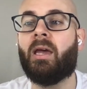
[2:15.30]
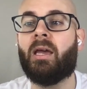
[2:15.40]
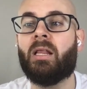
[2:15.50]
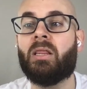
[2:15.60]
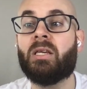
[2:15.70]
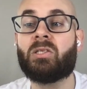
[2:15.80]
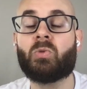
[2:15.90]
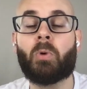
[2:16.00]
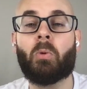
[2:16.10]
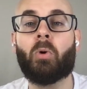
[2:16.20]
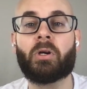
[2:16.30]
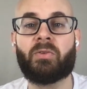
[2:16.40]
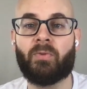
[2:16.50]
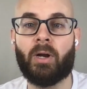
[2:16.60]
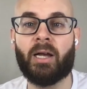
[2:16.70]
And this is what
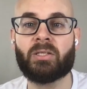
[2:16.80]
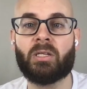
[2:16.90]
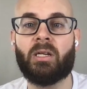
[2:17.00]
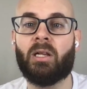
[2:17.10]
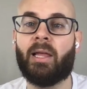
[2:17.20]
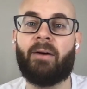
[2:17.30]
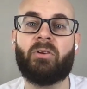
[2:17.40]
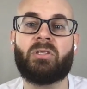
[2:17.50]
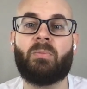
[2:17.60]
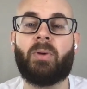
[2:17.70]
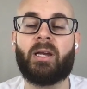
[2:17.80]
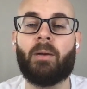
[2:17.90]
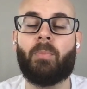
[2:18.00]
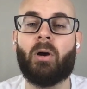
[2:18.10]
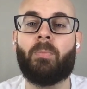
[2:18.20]
worked for us, and it allowed us to pick
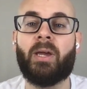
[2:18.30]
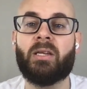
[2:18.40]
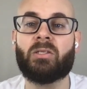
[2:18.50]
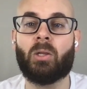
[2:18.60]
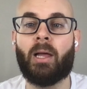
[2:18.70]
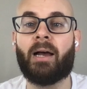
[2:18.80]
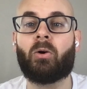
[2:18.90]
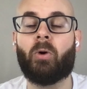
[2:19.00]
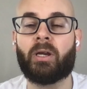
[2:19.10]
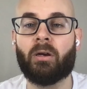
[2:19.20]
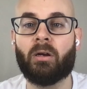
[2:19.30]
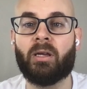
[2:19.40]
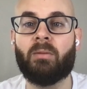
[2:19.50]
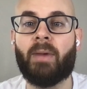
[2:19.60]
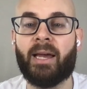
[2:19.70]
up our pace a lot quicker
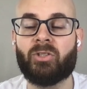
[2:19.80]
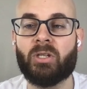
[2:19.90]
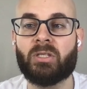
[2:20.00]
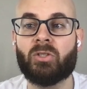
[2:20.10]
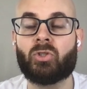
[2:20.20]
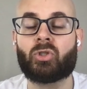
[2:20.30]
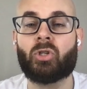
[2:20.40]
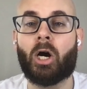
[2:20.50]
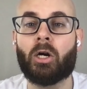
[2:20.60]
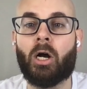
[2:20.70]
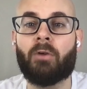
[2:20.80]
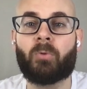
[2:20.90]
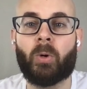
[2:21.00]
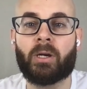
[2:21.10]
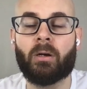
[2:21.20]
in matches and start off
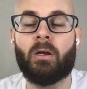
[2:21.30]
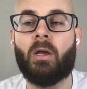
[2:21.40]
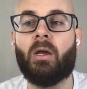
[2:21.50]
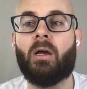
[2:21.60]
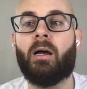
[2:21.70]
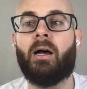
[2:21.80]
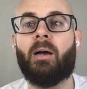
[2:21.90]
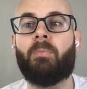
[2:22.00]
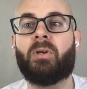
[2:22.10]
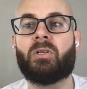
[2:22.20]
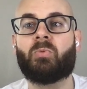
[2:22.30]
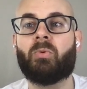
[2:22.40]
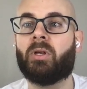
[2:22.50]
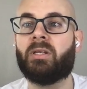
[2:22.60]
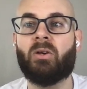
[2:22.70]
quicker, because we
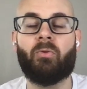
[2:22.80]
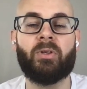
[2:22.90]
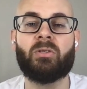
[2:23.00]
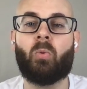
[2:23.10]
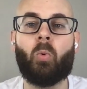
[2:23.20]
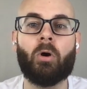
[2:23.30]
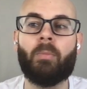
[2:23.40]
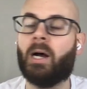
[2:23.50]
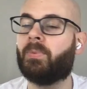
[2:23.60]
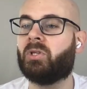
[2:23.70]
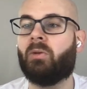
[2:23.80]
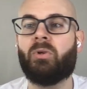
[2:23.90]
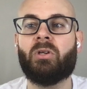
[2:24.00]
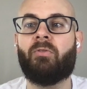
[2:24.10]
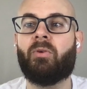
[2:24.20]
really dove into warm-ups, and then
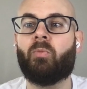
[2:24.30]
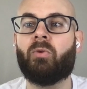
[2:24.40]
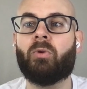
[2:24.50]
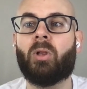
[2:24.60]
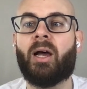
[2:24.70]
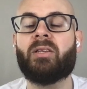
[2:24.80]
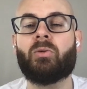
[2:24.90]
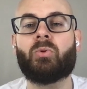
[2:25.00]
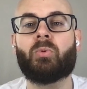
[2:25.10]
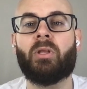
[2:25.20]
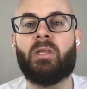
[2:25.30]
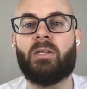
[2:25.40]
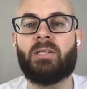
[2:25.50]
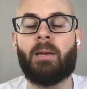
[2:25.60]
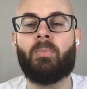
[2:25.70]
we dove in and we realized it was really
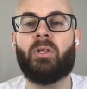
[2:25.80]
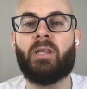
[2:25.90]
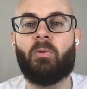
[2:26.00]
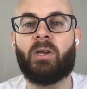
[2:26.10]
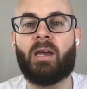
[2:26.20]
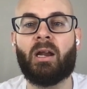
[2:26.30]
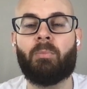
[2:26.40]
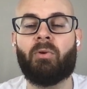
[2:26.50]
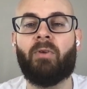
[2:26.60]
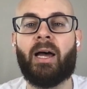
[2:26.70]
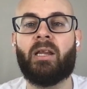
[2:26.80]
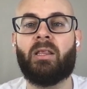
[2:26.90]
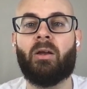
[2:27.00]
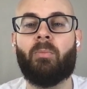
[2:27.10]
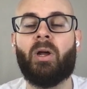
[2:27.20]
the template that we kind of provided
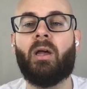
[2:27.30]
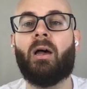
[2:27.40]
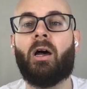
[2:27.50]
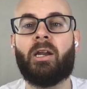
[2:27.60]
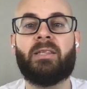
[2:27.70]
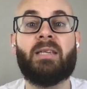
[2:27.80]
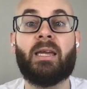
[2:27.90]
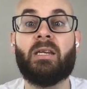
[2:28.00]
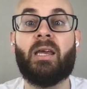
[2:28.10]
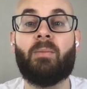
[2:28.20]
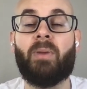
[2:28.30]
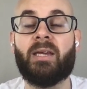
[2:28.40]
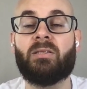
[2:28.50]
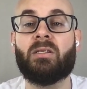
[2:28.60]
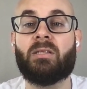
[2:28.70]
them on a day-to-day
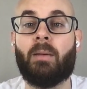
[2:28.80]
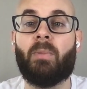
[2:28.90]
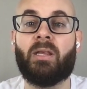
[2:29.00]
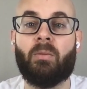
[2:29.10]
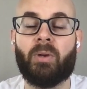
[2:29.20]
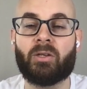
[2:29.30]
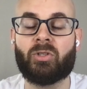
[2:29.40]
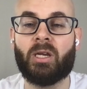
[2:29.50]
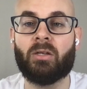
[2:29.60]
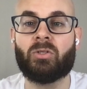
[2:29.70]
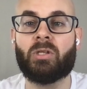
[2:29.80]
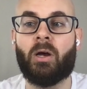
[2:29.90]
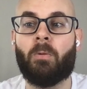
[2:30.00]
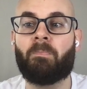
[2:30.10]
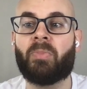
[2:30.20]
basis that made the big change.
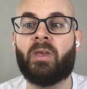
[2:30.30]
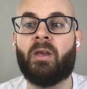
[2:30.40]
So